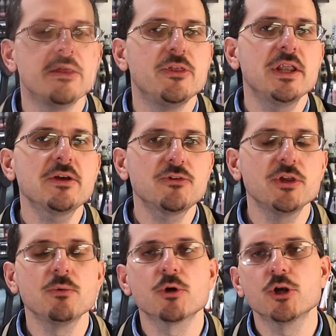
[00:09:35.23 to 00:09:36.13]
The next
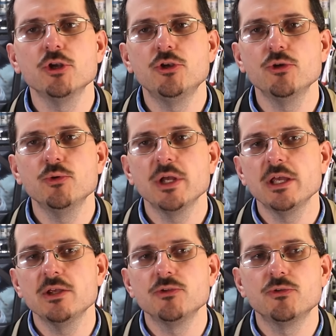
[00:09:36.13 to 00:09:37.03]
thing we're going to do
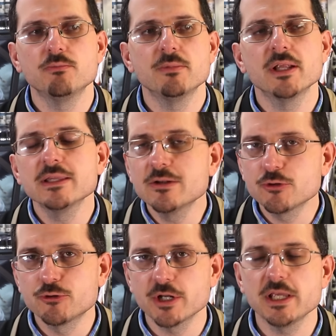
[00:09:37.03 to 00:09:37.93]
is a
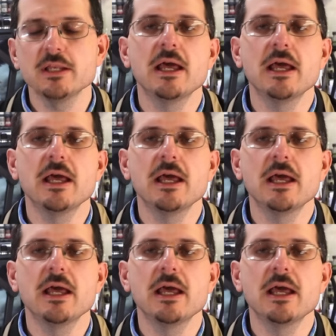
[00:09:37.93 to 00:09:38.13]
little tricky.